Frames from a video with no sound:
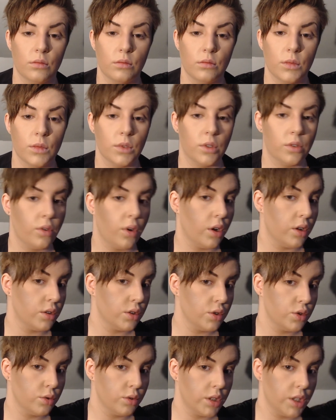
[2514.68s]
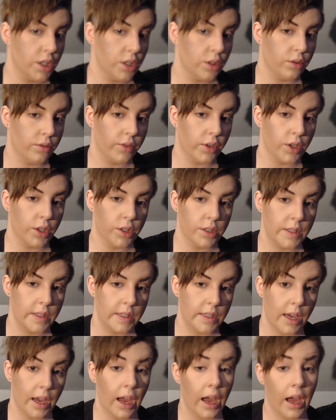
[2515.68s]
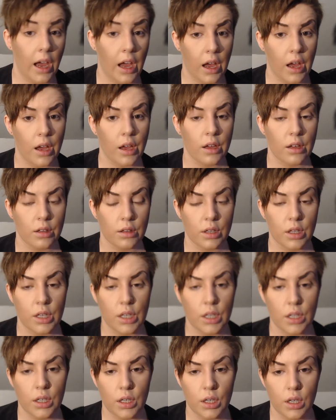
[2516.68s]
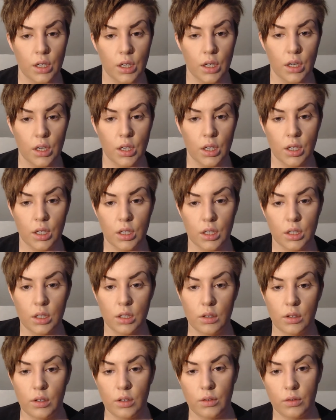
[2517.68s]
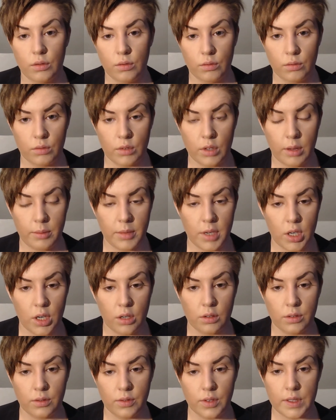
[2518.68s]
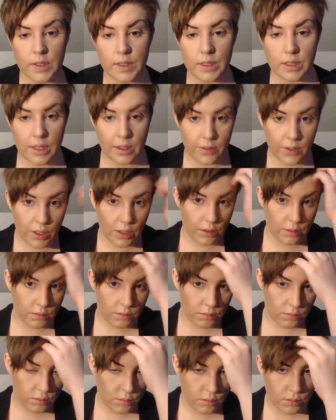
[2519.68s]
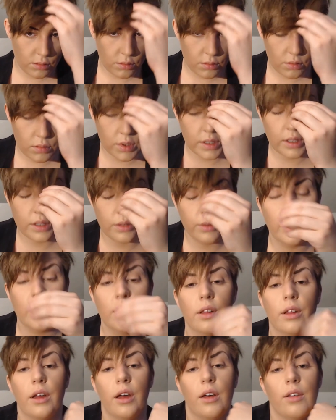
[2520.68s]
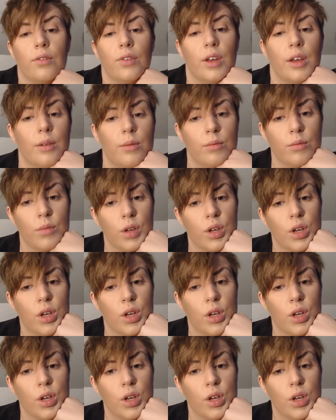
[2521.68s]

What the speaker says: know, call Julian over and say, hey, like, can you let me know if this is even, once in a while I'll have him,